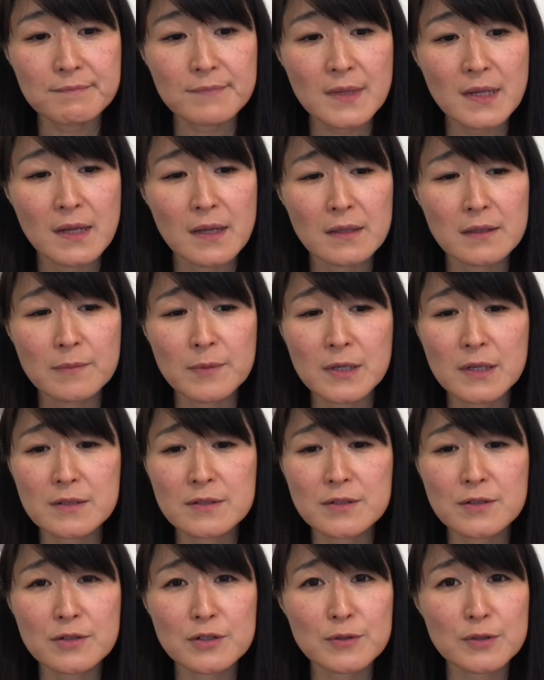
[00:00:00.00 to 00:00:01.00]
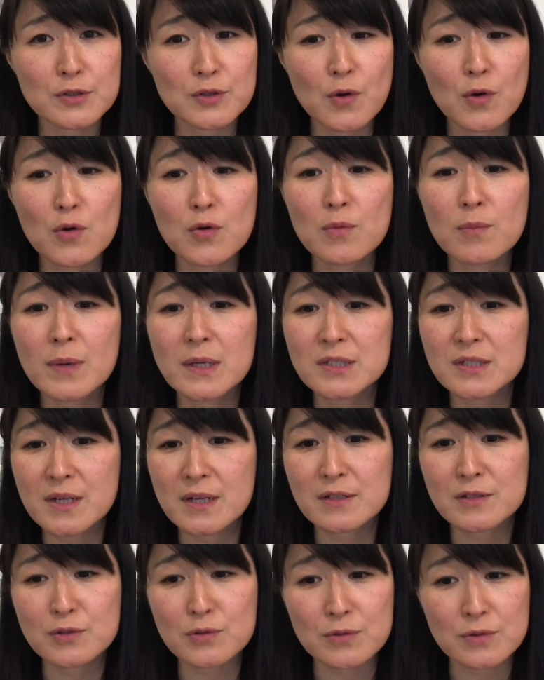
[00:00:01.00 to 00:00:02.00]
And because there's so much
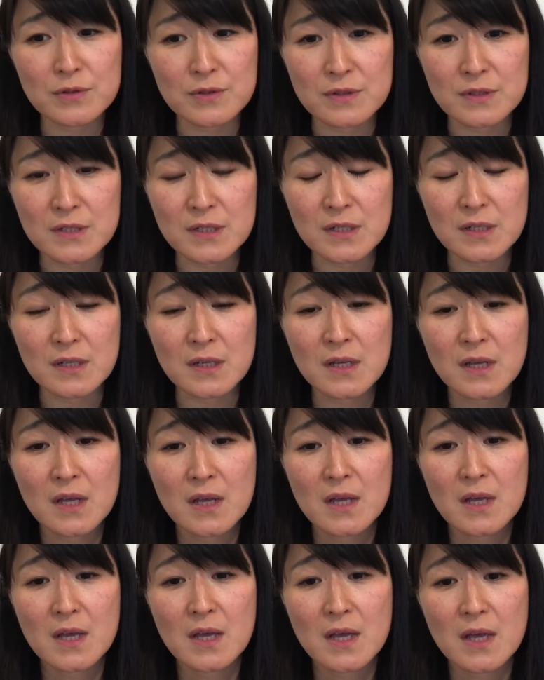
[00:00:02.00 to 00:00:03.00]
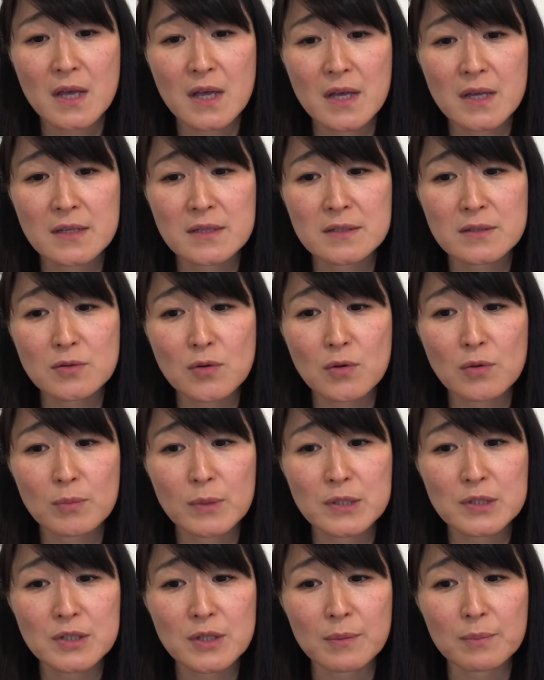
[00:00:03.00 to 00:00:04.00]
uncertainty and so
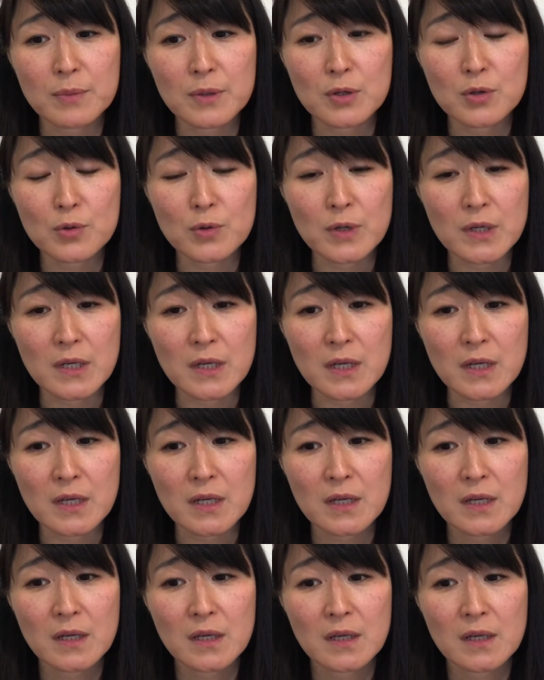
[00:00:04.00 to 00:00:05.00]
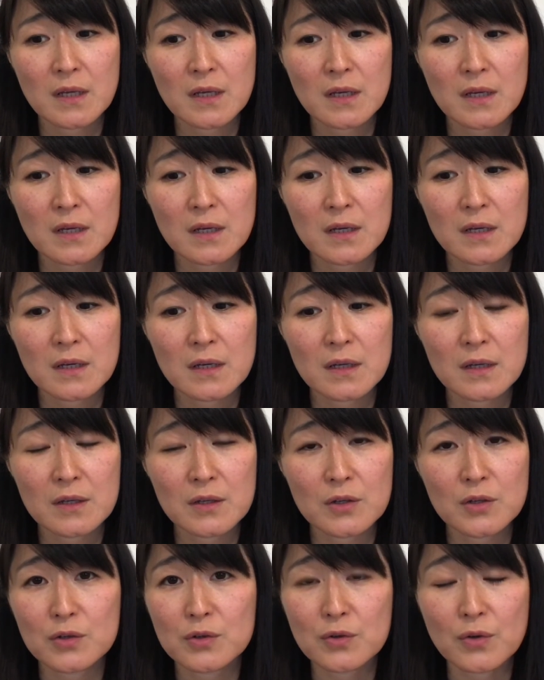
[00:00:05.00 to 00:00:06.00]
much ambiguity,
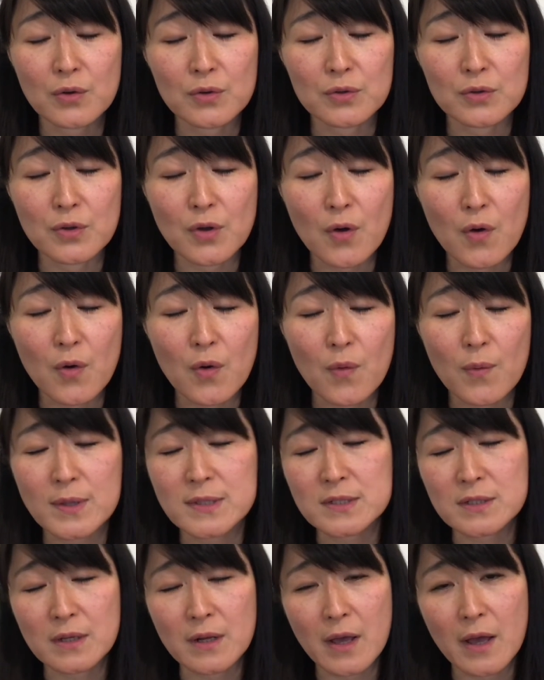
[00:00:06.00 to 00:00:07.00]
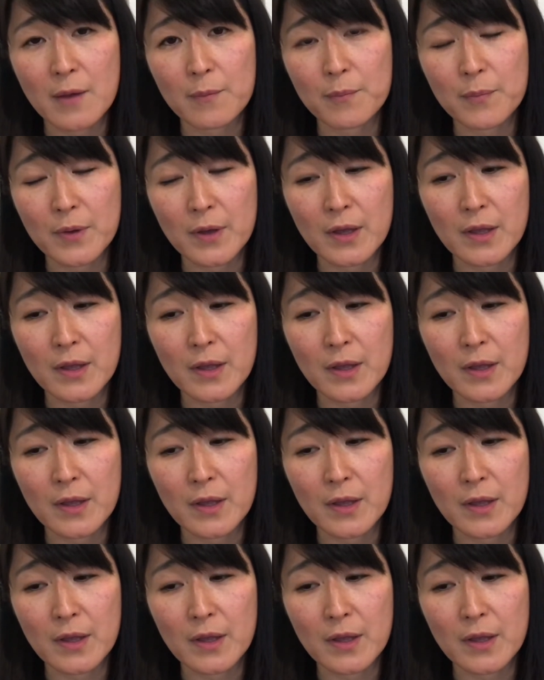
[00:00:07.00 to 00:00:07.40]
you don't know what's gonna happen.